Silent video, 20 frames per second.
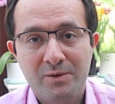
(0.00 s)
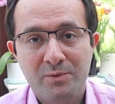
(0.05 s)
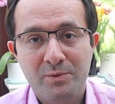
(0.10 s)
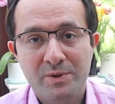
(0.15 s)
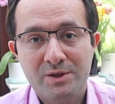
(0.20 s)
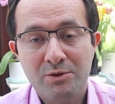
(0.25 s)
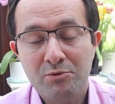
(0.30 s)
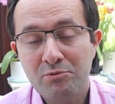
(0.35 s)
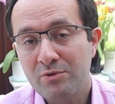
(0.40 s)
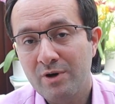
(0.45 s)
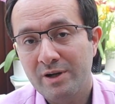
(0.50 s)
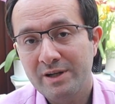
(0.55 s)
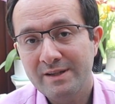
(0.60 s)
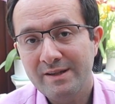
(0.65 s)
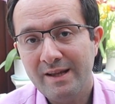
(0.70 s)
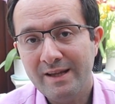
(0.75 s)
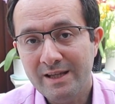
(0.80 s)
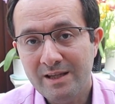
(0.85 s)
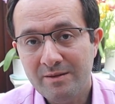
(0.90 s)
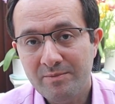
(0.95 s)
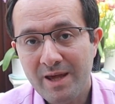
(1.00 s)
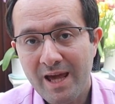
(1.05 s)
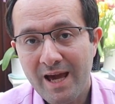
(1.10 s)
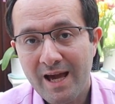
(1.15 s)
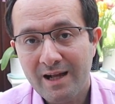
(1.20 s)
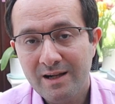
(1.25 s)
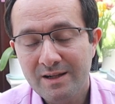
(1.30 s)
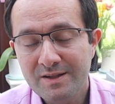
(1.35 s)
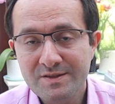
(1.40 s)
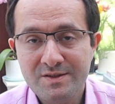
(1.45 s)
with running the
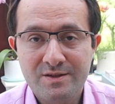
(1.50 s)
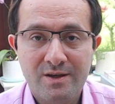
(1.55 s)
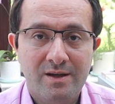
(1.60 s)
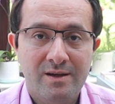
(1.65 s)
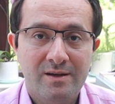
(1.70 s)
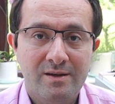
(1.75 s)
EBLs